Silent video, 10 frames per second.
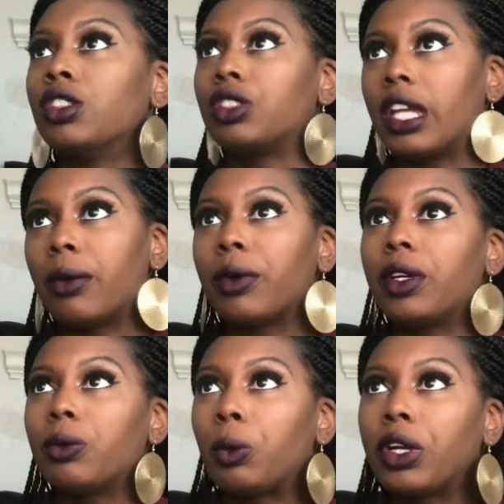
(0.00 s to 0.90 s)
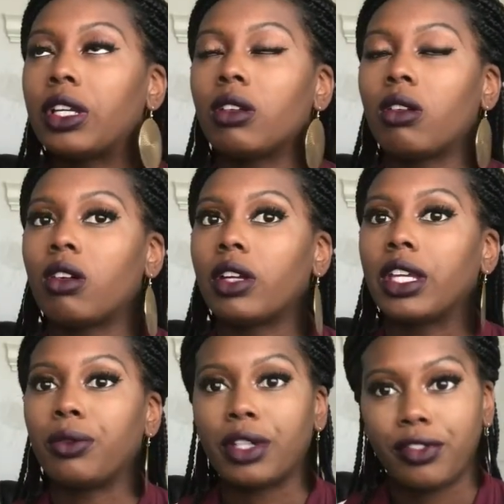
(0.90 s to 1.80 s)
So yeah, we're working on
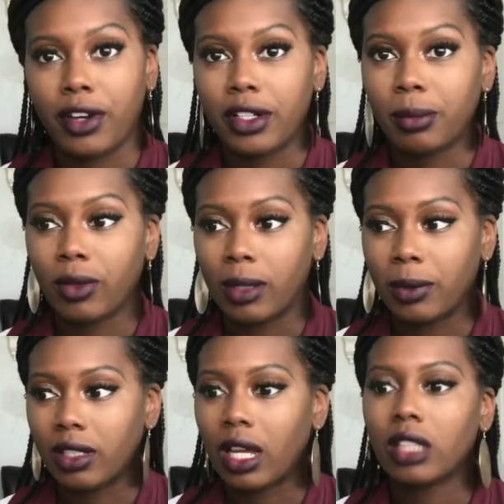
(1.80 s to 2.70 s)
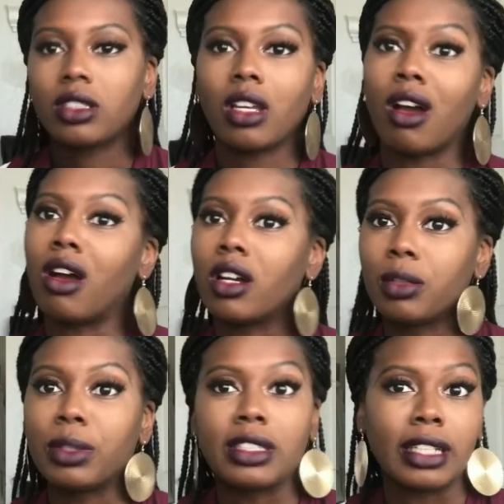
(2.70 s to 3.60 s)
getting ready for our deployment. I say
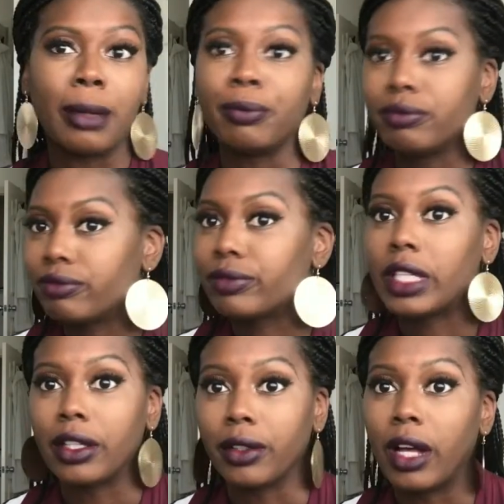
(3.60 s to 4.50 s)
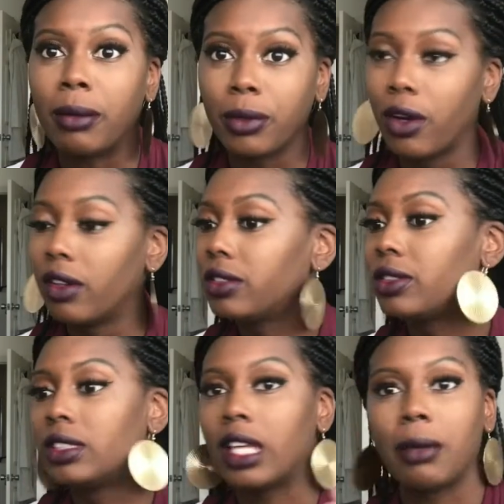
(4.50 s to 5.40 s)
"our" because I'm going through
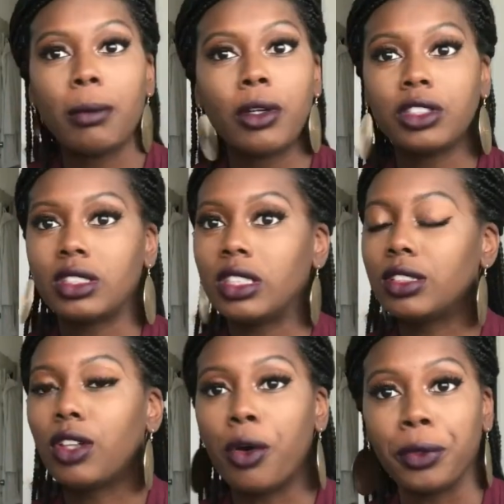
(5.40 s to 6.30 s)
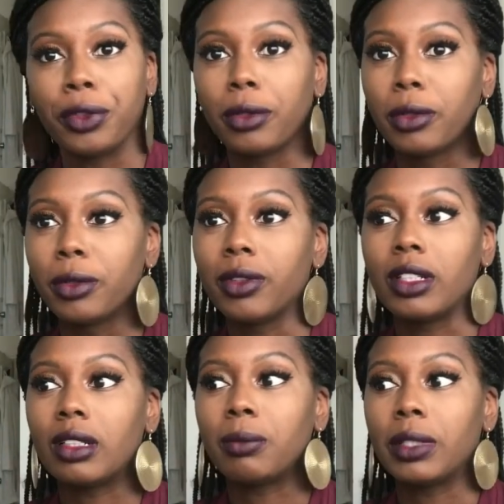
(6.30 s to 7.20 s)
the same emotions he's going through.
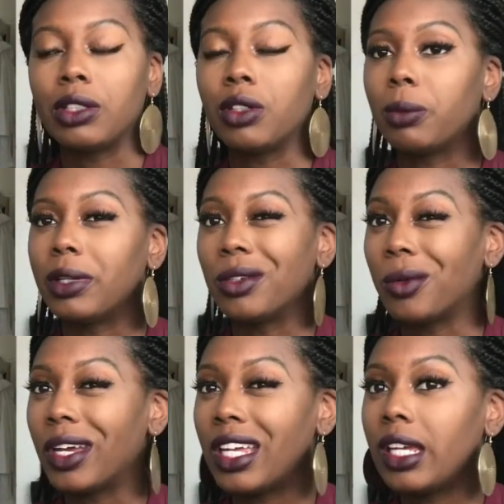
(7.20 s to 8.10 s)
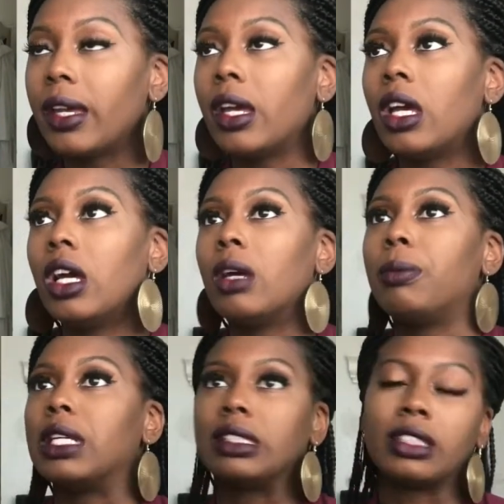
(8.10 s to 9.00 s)
Being away,
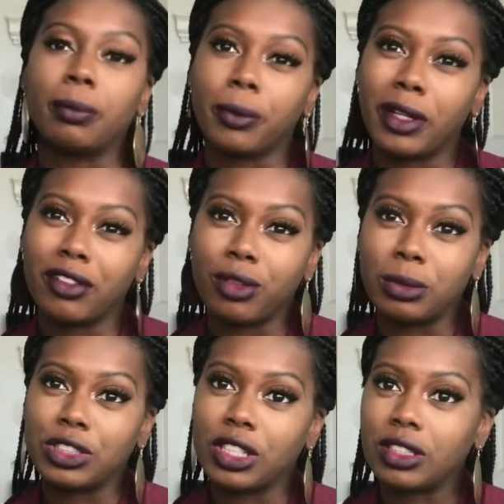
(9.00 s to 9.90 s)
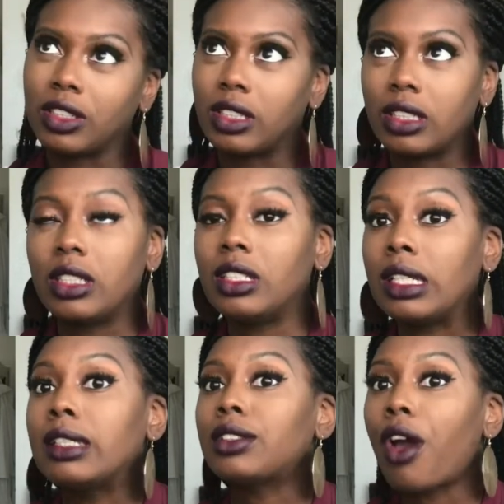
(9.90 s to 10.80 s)
being separated from each other, it
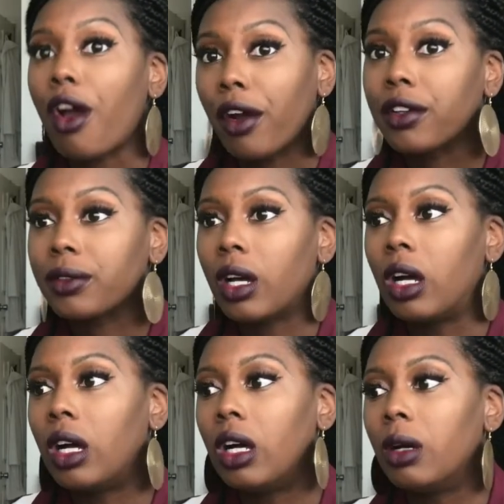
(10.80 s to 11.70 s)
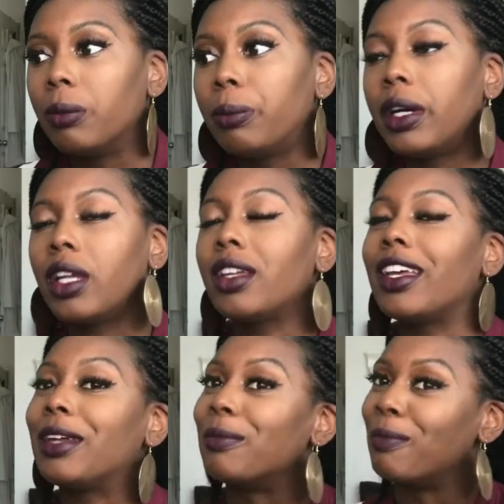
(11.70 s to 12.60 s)
is hard, but
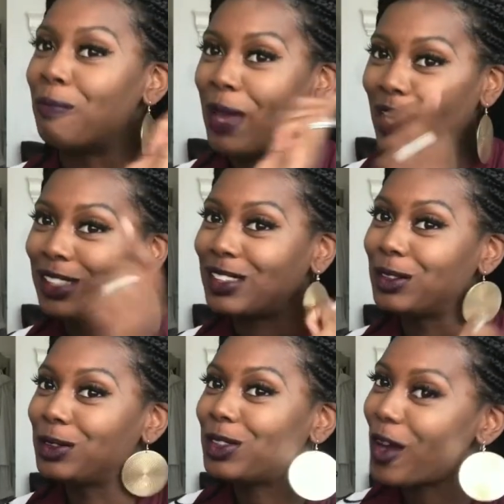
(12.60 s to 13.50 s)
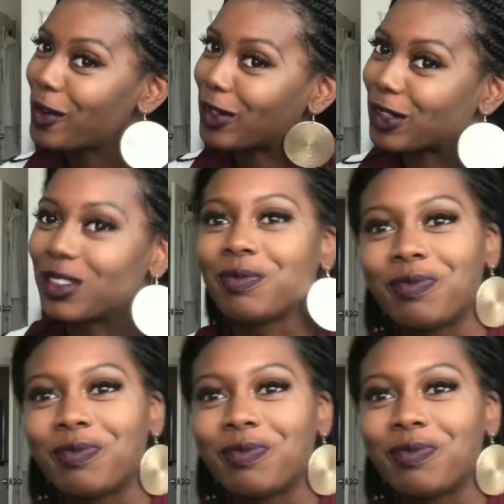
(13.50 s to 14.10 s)
it makes you stronger.